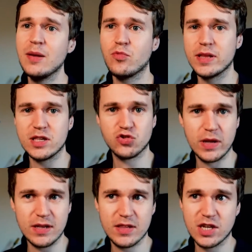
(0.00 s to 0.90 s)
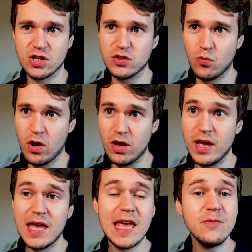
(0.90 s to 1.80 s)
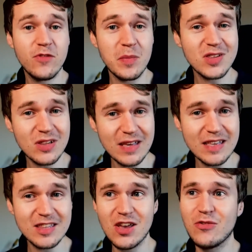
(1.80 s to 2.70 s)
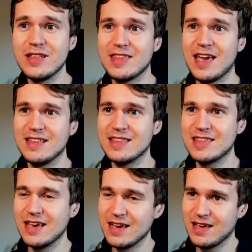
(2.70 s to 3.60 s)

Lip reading: Rangnick's training sessions were infamously so intense